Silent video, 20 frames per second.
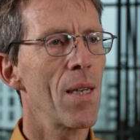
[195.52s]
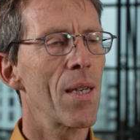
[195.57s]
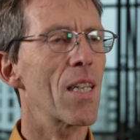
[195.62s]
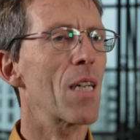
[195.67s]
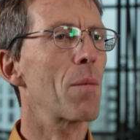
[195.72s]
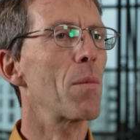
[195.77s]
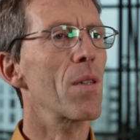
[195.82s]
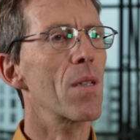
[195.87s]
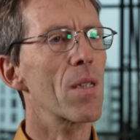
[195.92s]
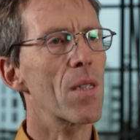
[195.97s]
And I
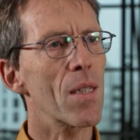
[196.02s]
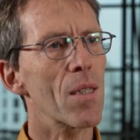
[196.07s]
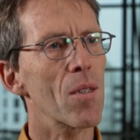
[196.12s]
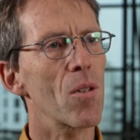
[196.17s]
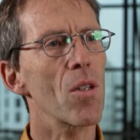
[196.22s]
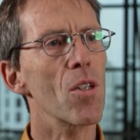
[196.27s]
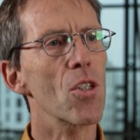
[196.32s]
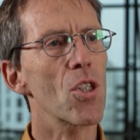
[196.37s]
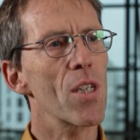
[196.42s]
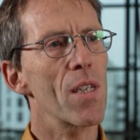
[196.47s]
mean, the
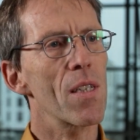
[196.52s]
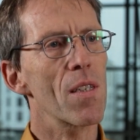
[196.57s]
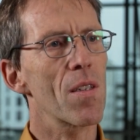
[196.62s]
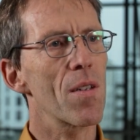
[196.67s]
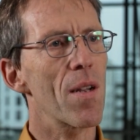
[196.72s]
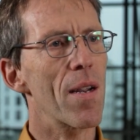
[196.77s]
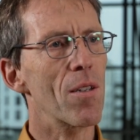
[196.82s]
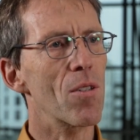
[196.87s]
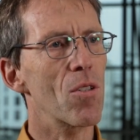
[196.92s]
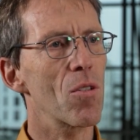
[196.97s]
technology is
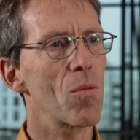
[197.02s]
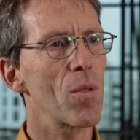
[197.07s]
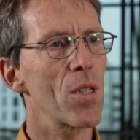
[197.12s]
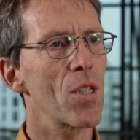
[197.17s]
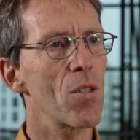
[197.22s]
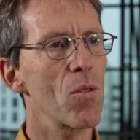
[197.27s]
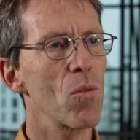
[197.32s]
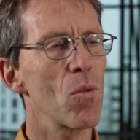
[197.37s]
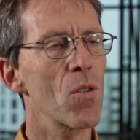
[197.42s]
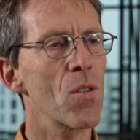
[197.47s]
there to
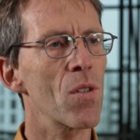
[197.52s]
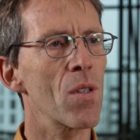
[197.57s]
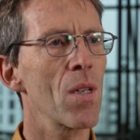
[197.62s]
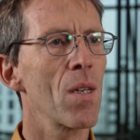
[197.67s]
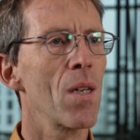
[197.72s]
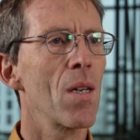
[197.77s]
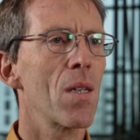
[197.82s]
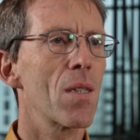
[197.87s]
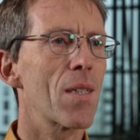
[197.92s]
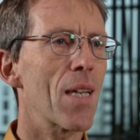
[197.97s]
reduce
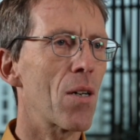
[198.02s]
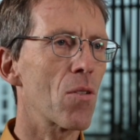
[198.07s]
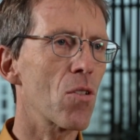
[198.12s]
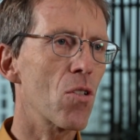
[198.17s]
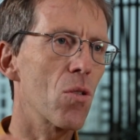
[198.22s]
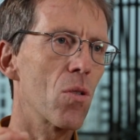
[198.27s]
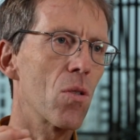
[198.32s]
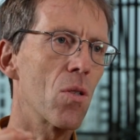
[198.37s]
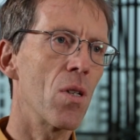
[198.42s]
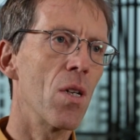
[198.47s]
down
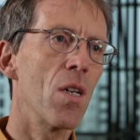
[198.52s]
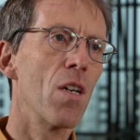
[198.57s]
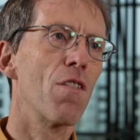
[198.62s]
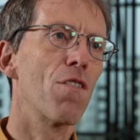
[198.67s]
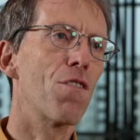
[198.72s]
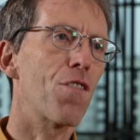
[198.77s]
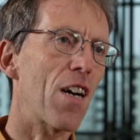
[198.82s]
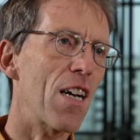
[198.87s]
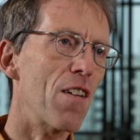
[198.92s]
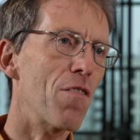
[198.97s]
to
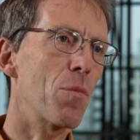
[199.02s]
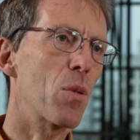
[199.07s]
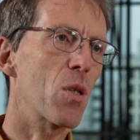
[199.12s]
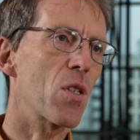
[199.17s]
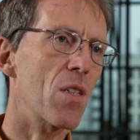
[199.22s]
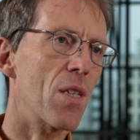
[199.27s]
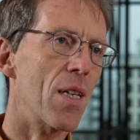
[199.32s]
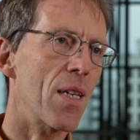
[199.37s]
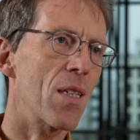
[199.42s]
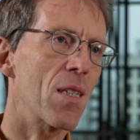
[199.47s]

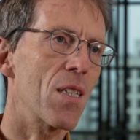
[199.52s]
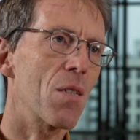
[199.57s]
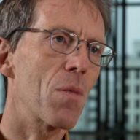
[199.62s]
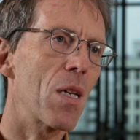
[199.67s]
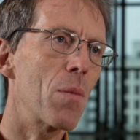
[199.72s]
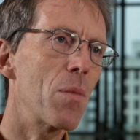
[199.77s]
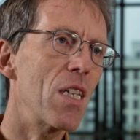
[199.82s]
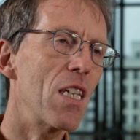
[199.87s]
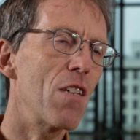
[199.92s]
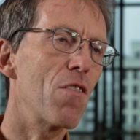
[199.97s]
5%,
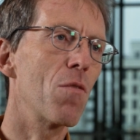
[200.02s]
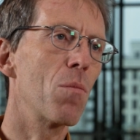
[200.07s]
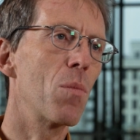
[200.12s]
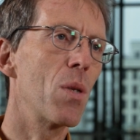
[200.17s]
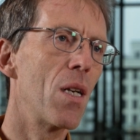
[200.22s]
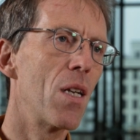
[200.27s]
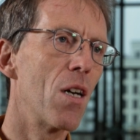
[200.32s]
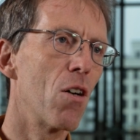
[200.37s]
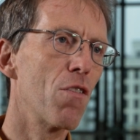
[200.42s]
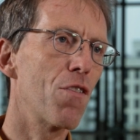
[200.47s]
maybe even
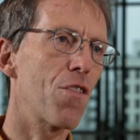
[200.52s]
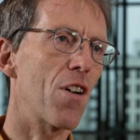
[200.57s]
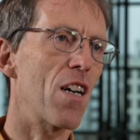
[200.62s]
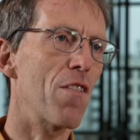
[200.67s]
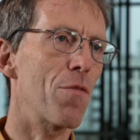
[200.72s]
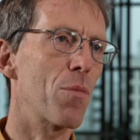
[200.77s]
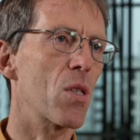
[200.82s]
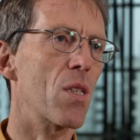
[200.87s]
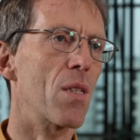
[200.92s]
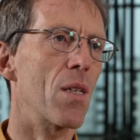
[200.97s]
below
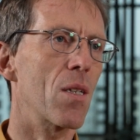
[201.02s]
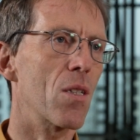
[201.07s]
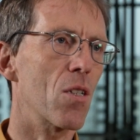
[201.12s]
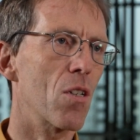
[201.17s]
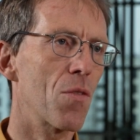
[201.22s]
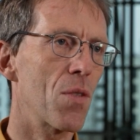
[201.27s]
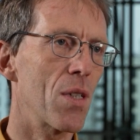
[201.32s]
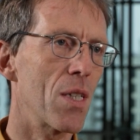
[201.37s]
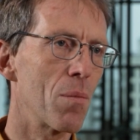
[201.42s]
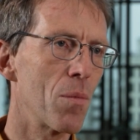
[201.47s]
5%
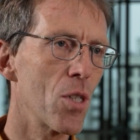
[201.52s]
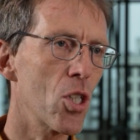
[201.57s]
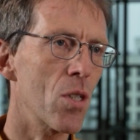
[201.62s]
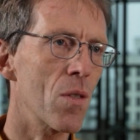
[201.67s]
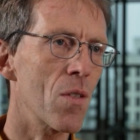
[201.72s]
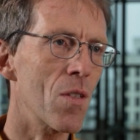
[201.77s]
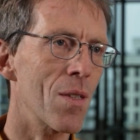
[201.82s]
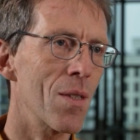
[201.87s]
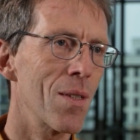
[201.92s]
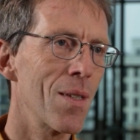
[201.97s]
of the
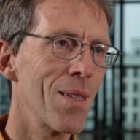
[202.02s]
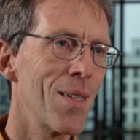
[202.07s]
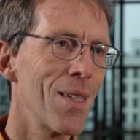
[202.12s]
emissions.